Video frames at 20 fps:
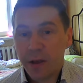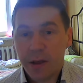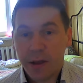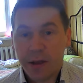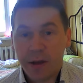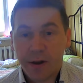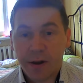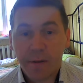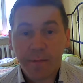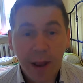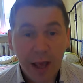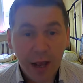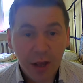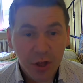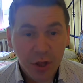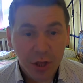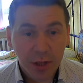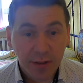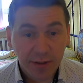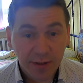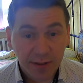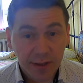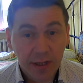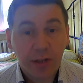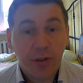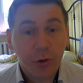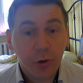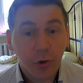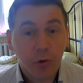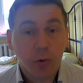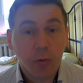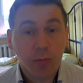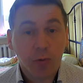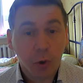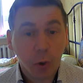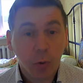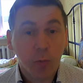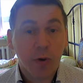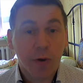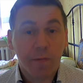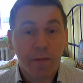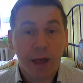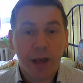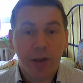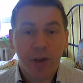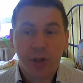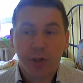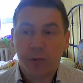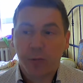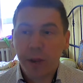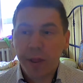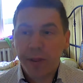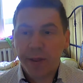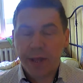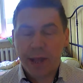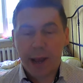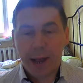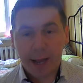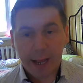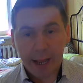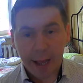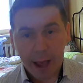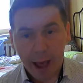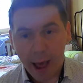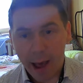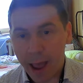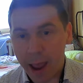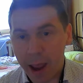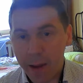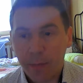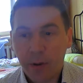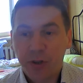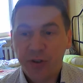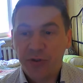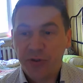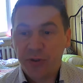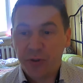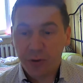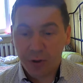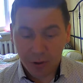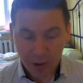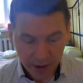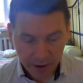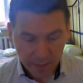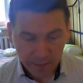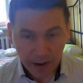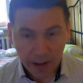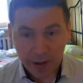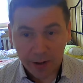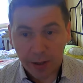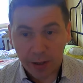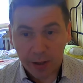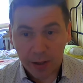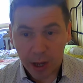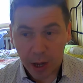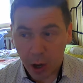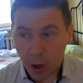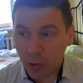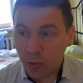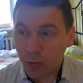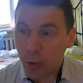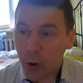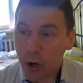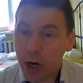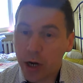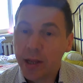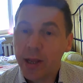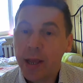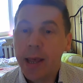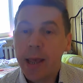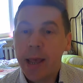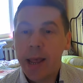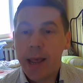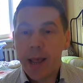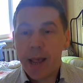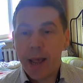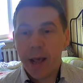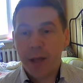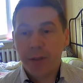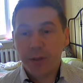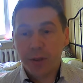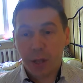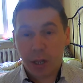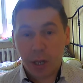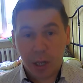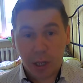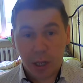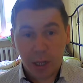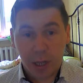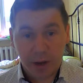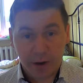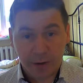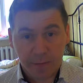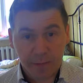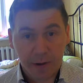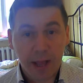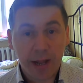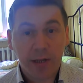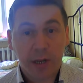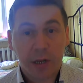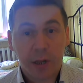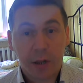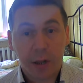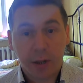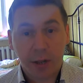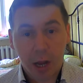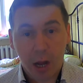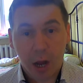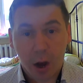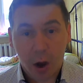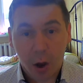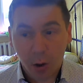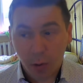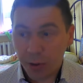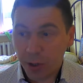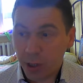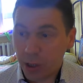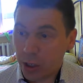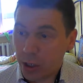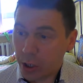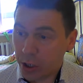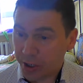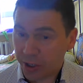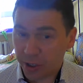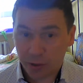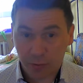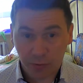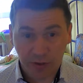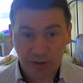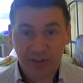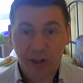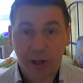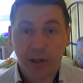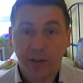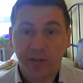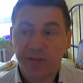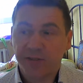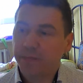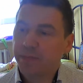reflections in the group reflection, when they are able to reflect their own work and reflect their own learning results.